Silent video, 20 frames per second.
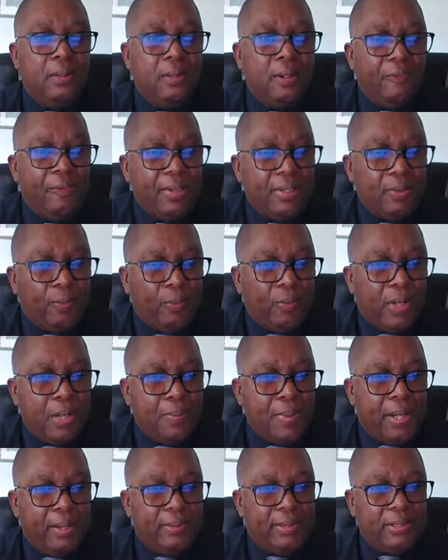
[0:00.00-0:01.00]
Nothing to
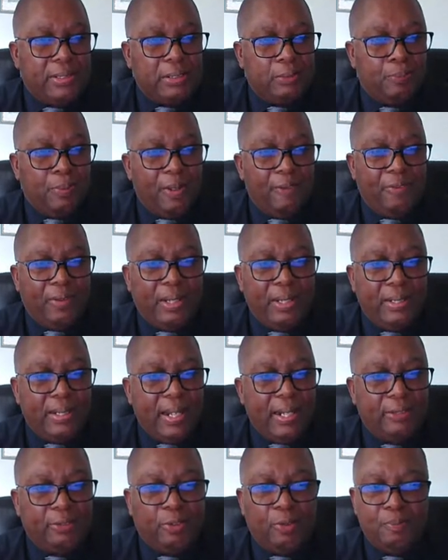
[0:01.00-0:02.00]
worry about. This is perfectly
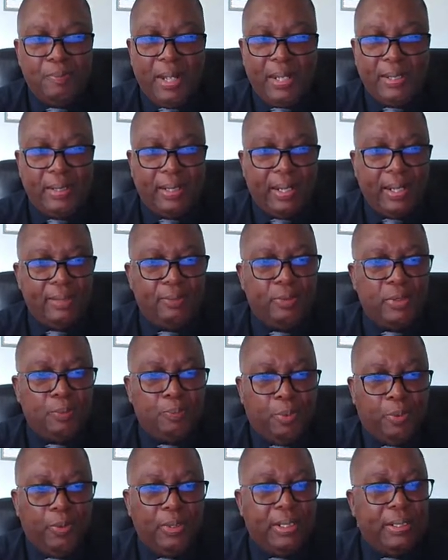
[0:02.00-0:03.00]
natural. Mankind was
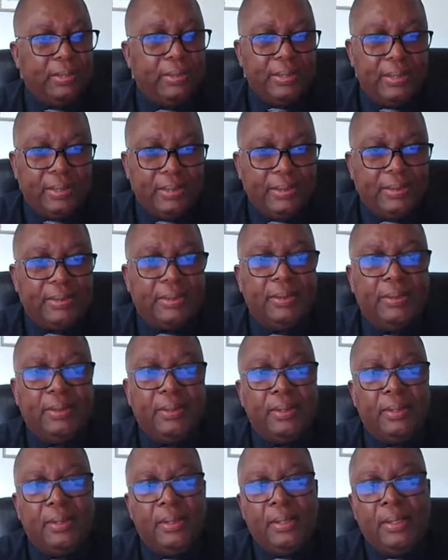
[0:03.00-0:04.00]
born into this.
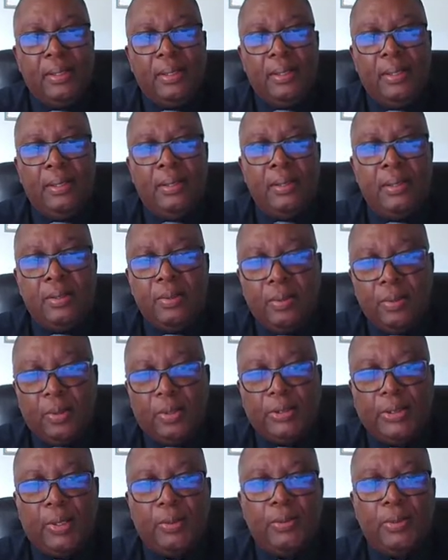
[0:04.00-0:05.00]
You'll
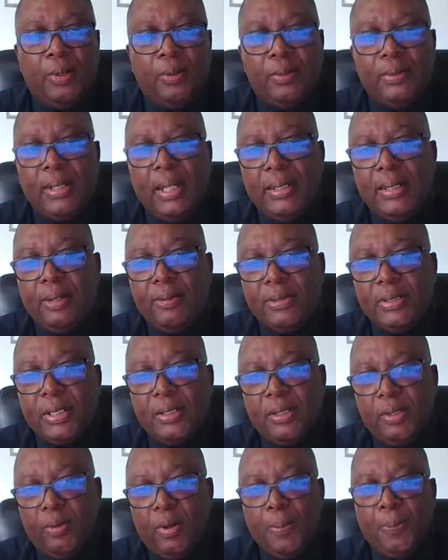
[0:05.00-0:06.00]
also note that there is
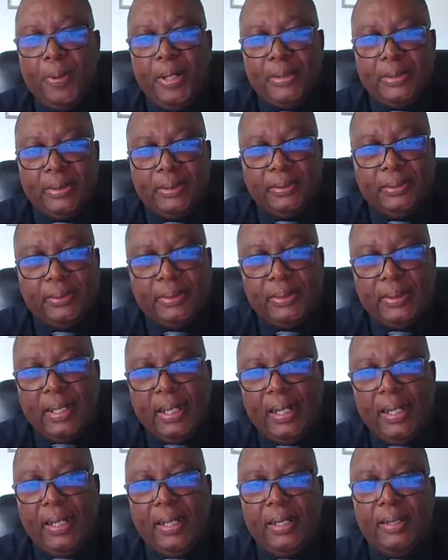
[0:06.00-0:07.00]
a dual presence,
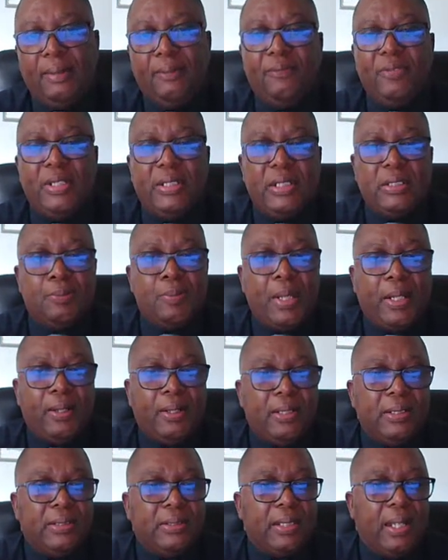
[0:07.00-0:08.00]
and this is
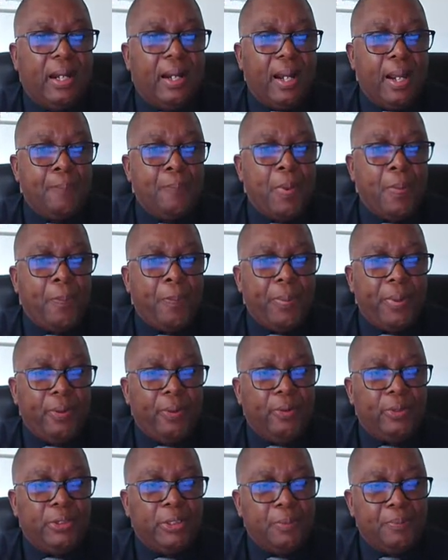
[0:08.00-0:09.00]
because the
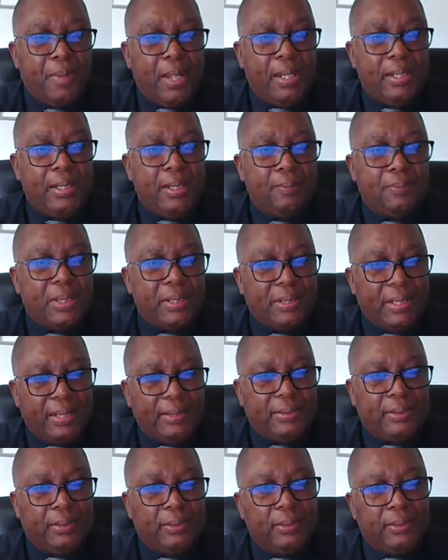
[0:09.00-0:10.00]
hyperpure germanium
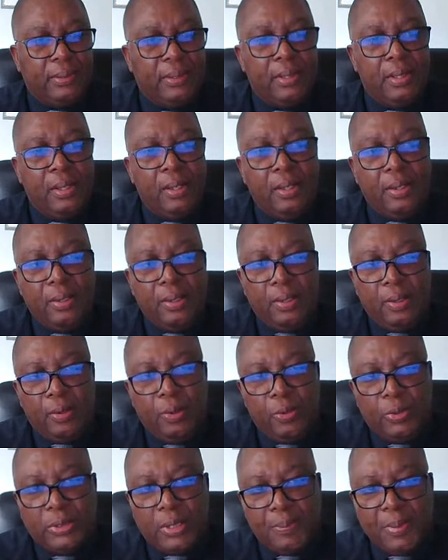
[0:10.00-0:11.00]
detector
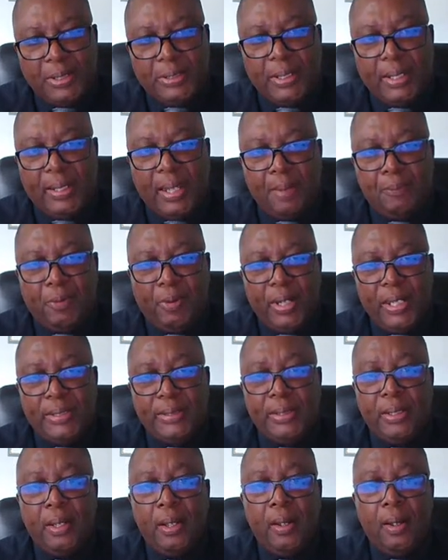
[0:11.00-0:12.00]
used to measure the gamma
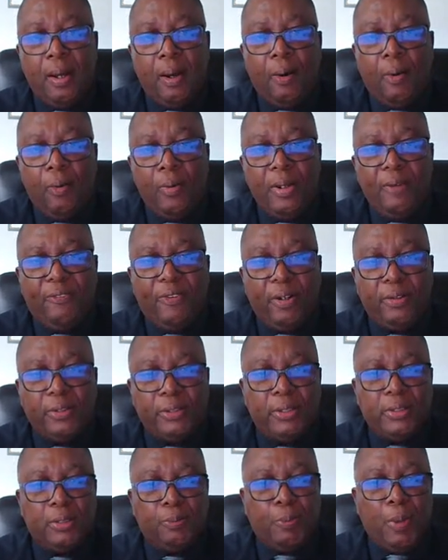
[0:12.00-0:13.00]
rays only
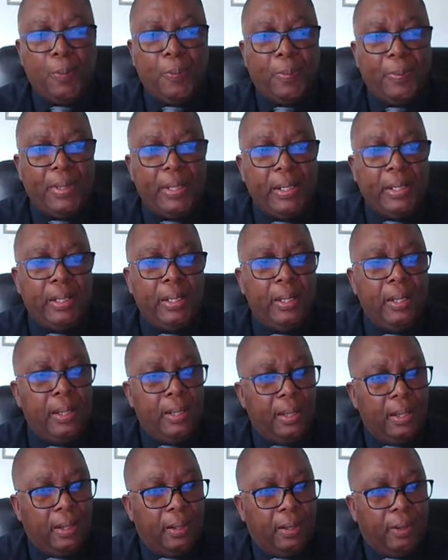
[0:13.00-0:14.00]
functions properly
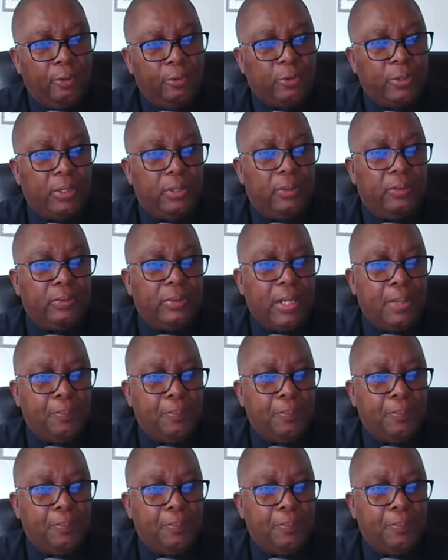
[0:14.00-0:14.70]
at ultra low